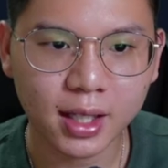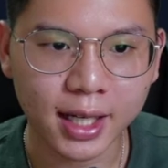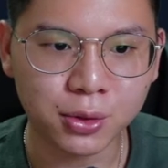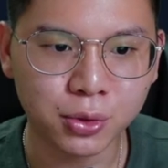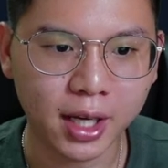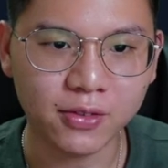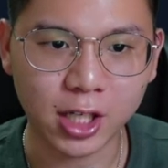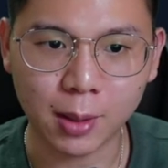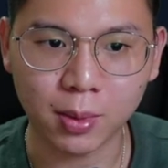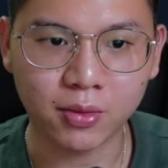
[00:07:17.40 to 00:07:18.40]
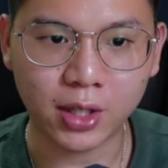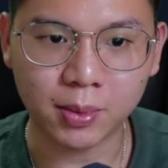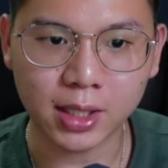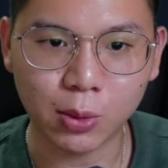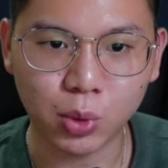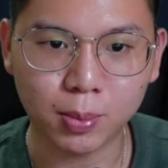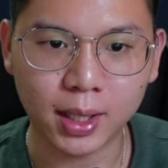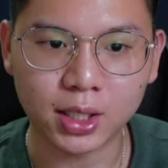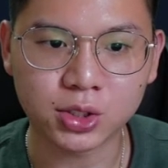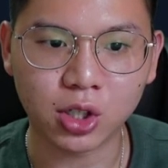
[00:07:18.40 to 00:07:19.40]
I do have a couple of double game week
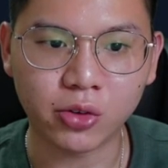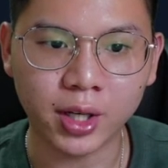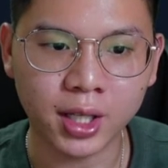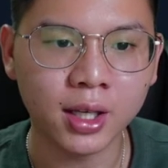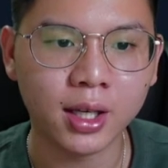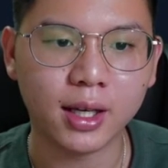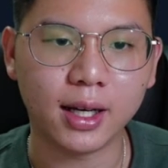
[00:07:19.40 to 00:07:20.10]
players already.